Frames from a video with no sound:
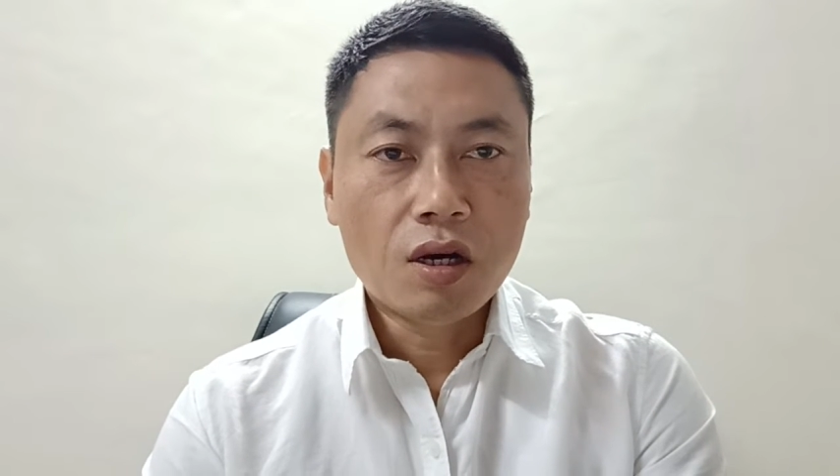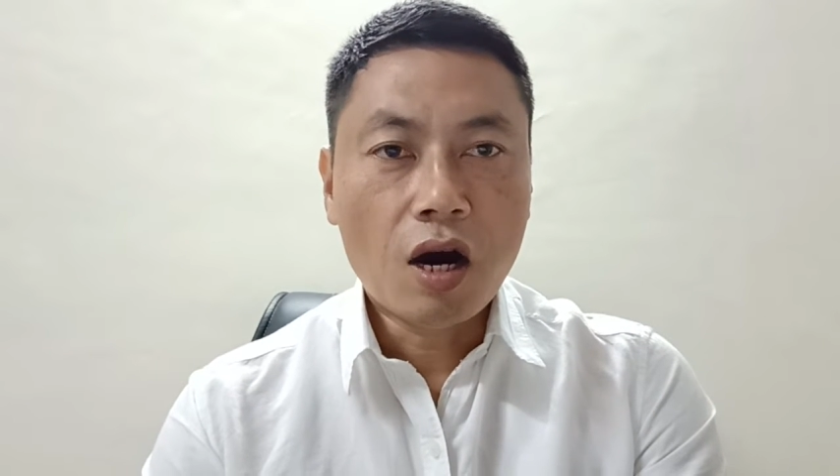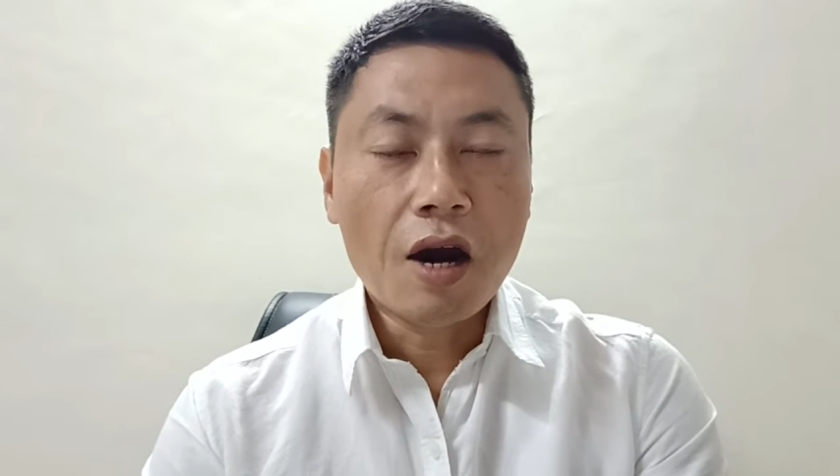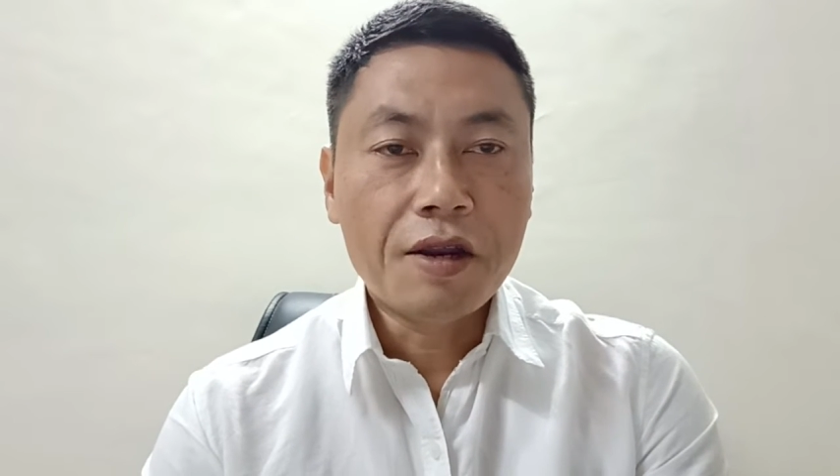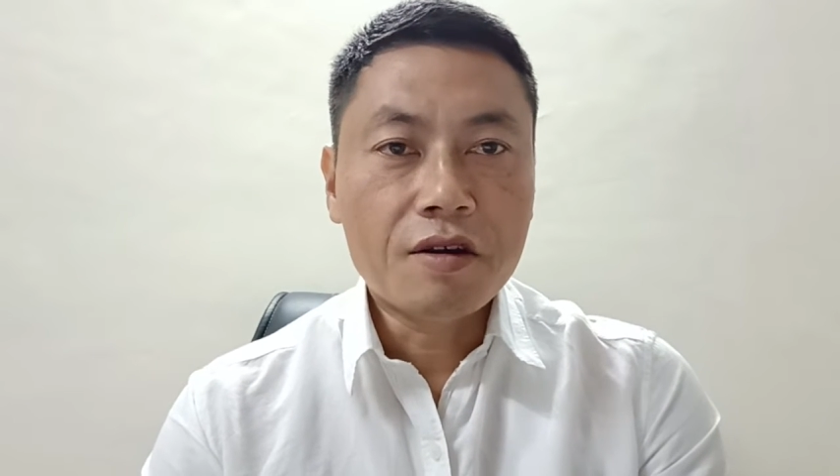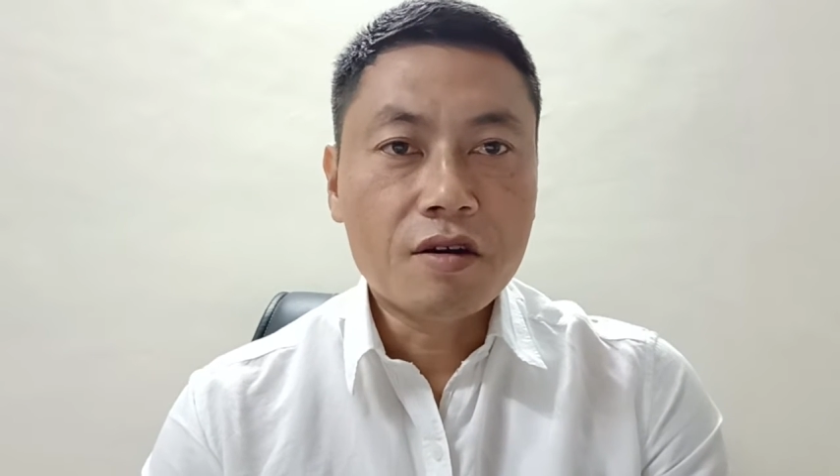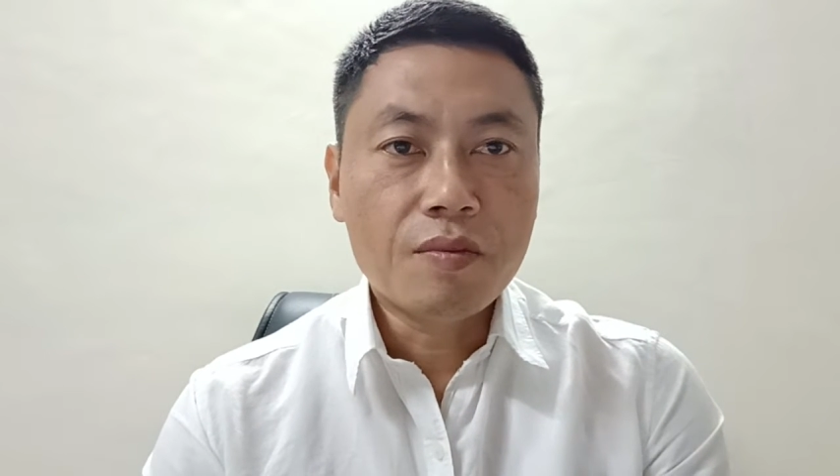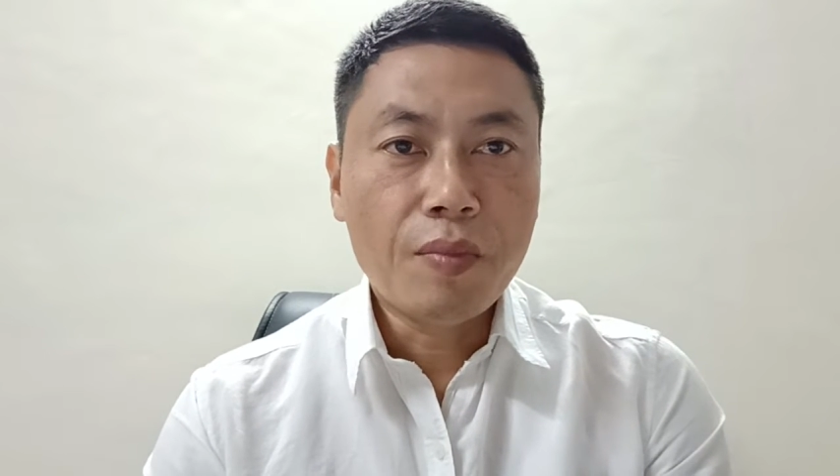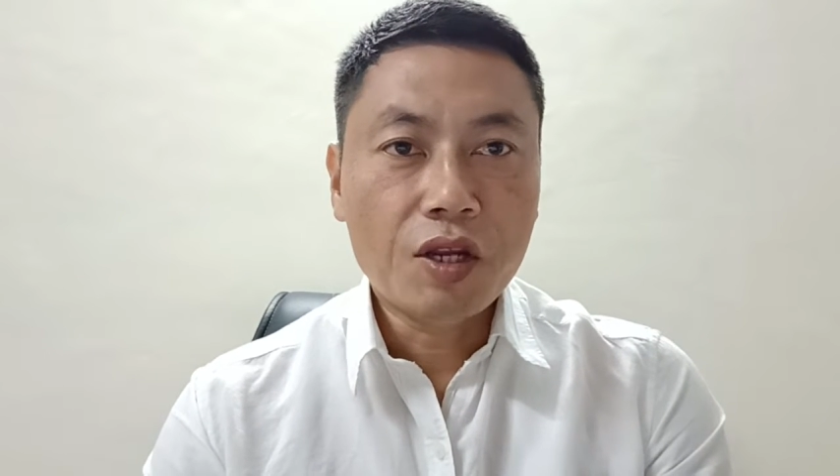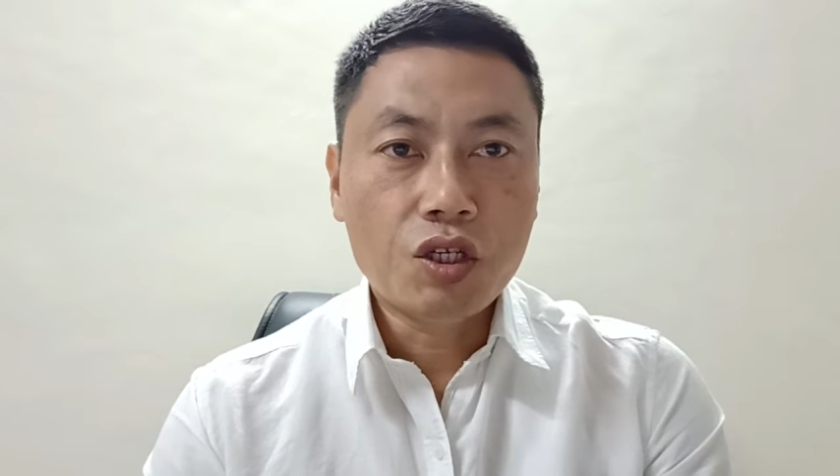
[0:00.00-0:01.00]
either
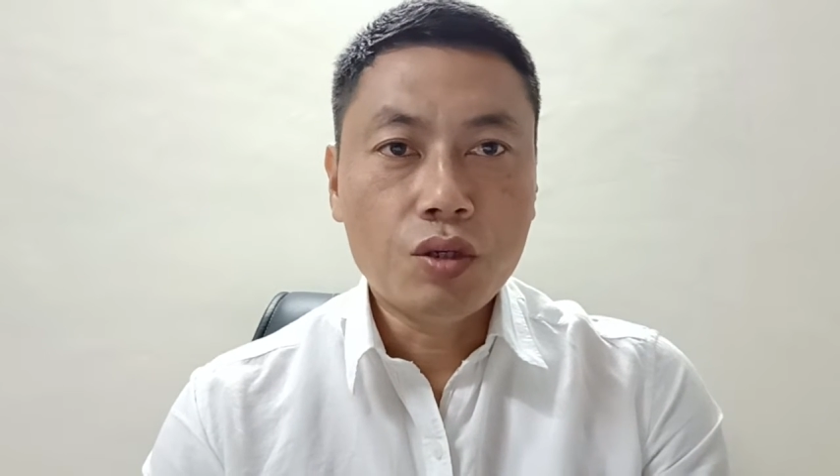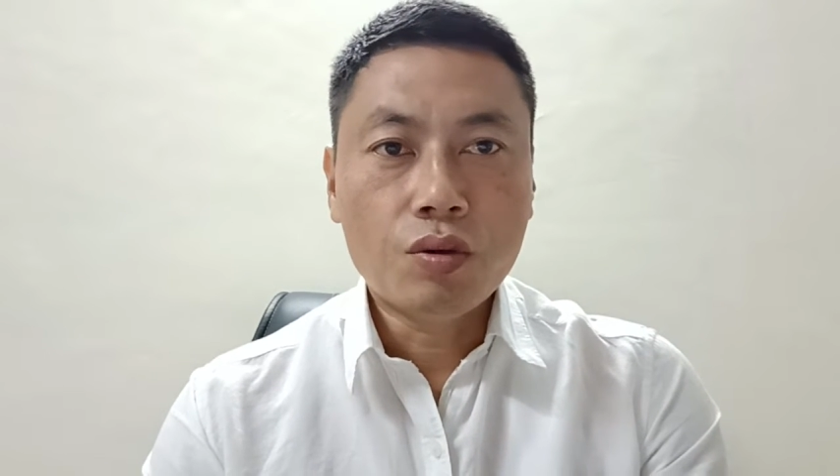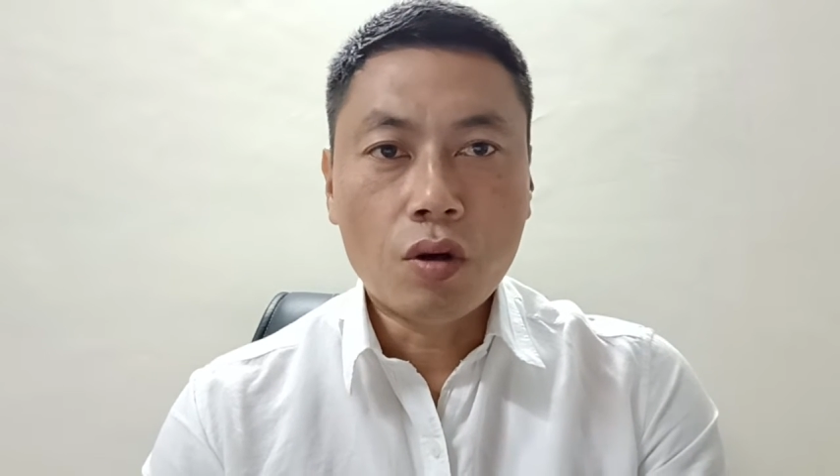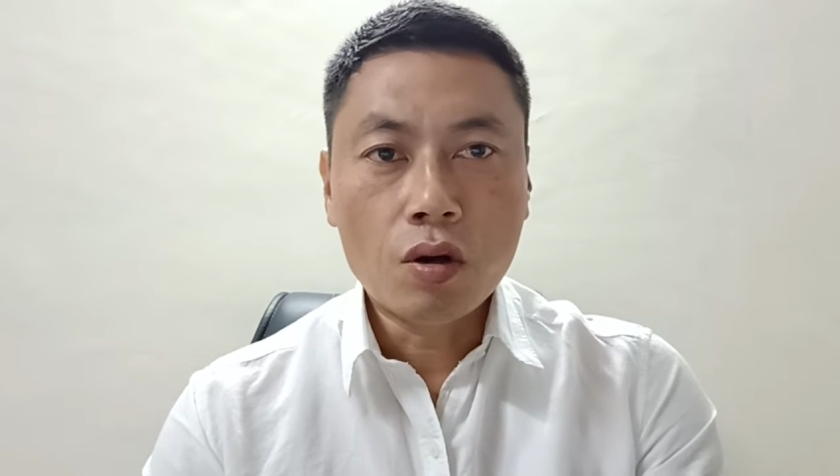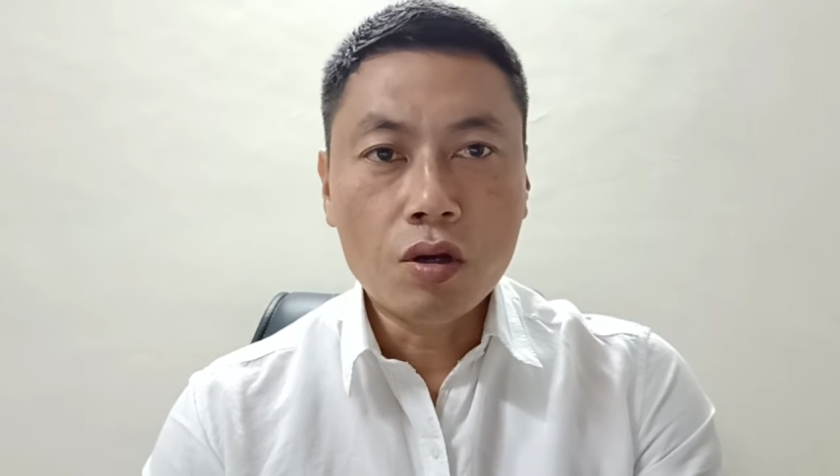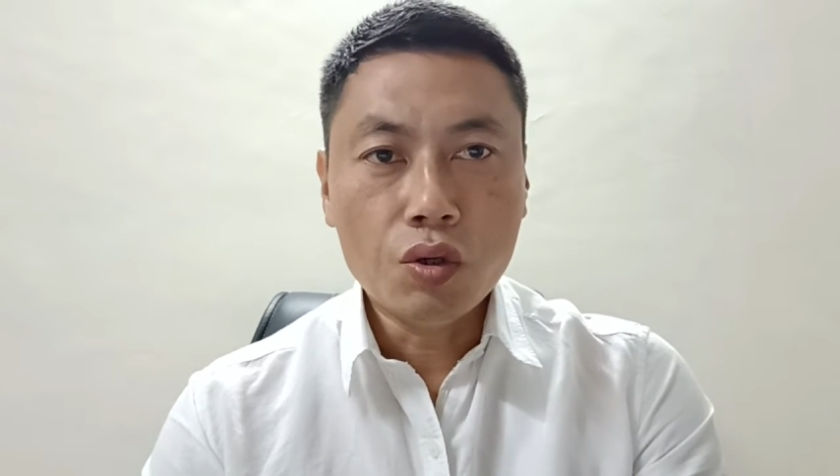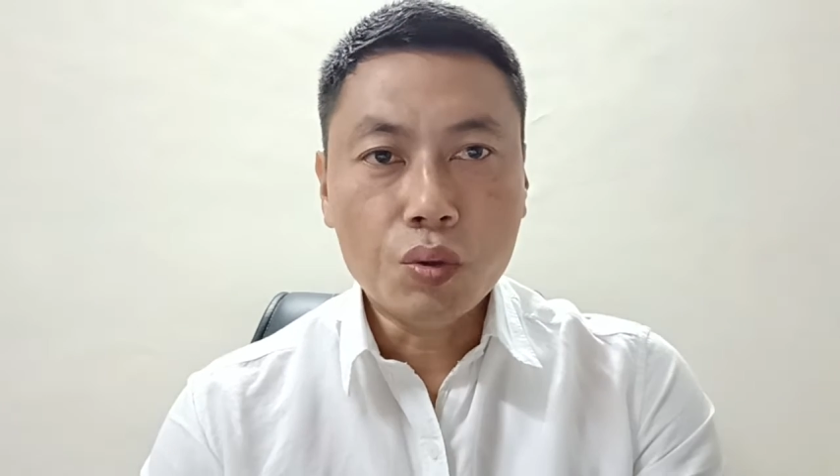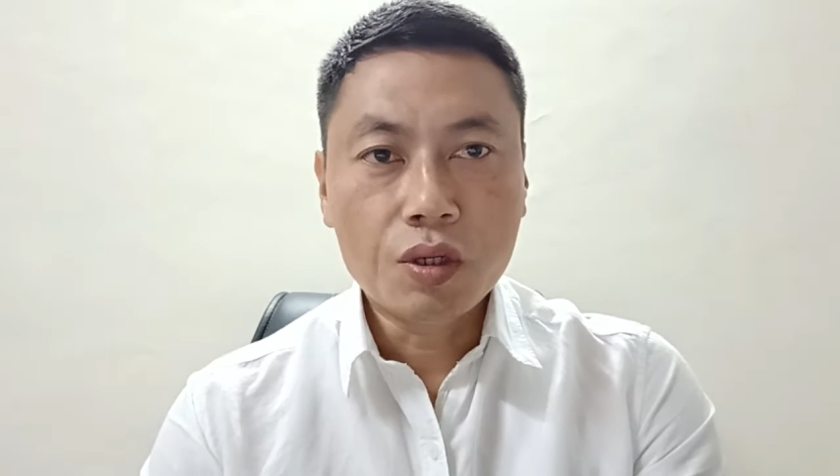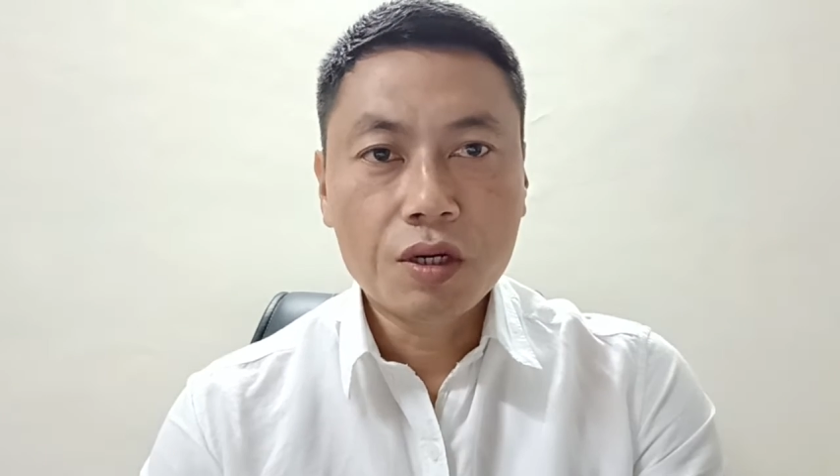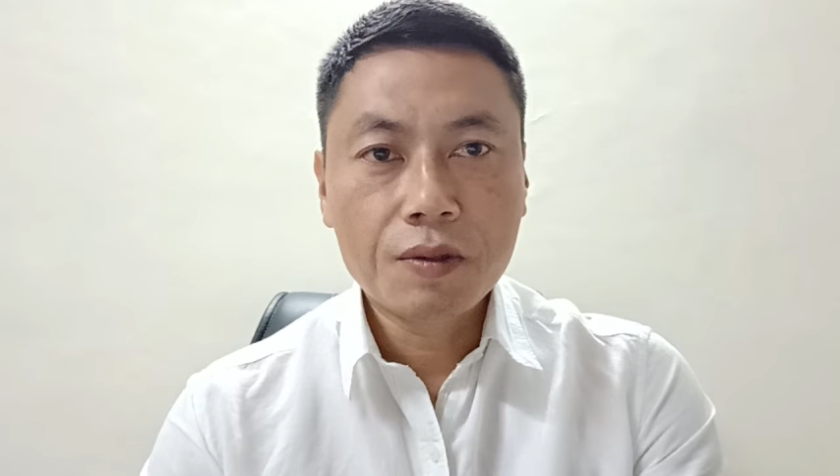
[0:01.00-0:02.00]
Matthew or
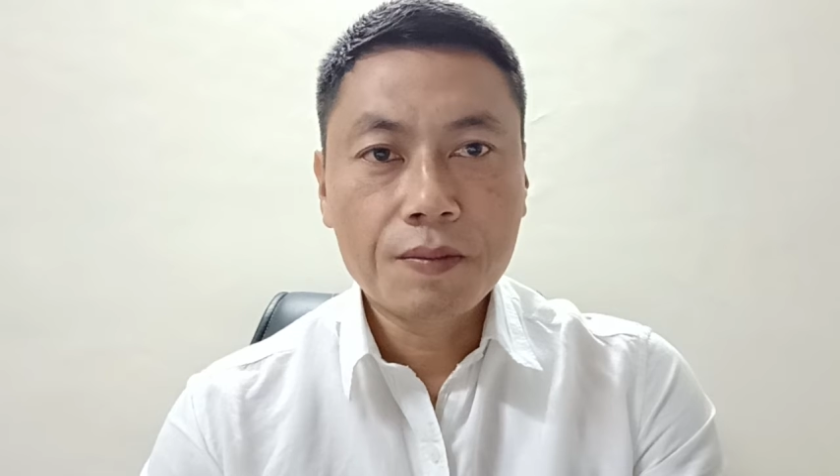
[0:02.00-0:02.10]
Luke.